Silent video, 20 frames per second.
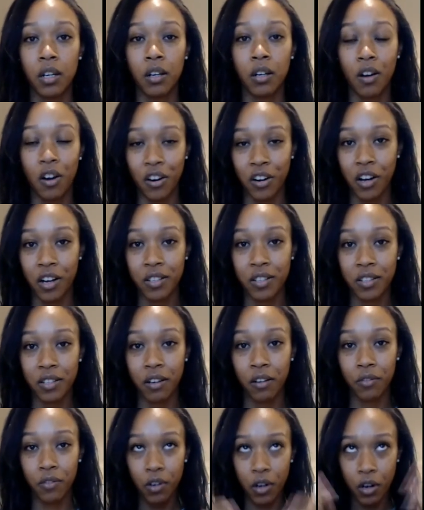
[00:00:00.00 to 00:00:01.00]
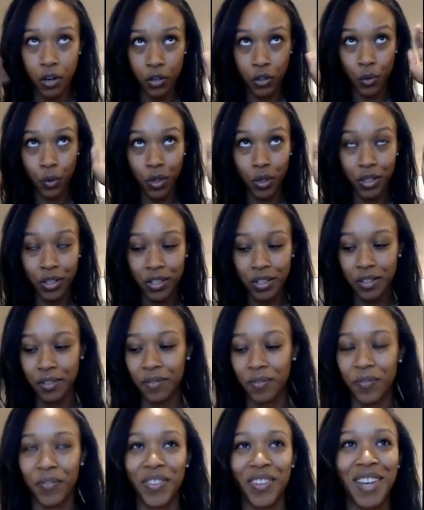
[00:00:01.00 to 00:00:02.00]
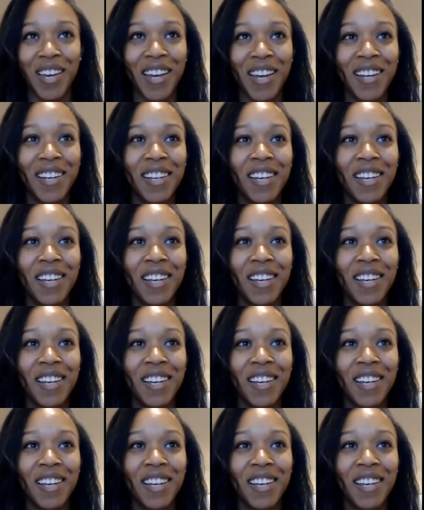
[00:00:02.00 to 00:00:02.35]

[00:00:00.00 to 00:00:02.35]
our God self, our source. Okay?